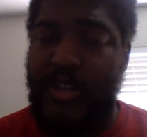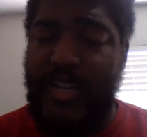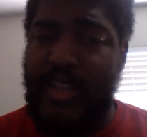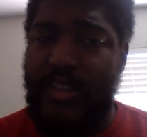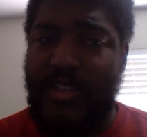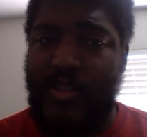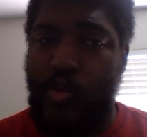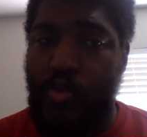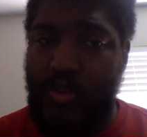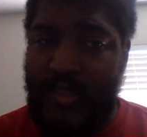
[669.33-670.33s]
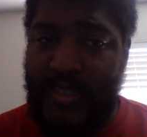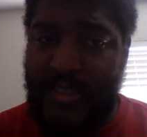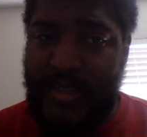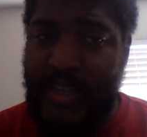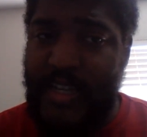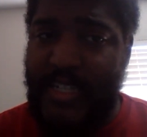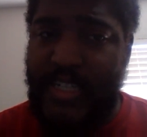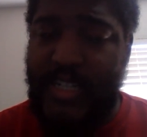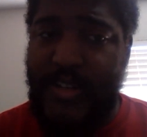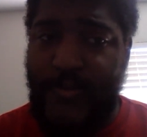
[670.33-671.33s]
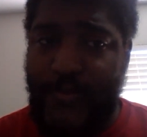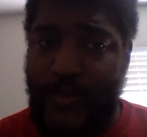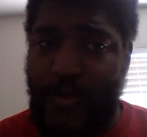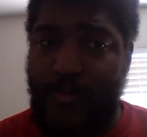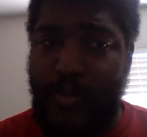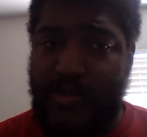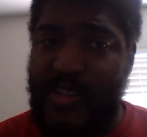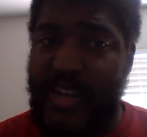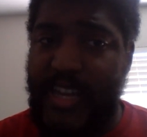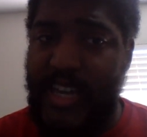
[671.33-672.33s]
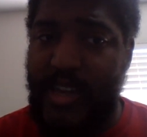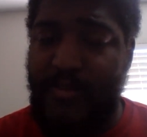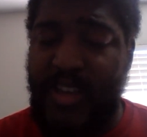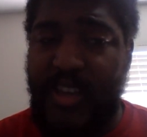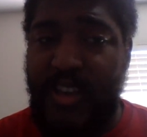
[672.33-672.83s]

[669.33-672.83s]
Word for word: They looked sluggish for most of that game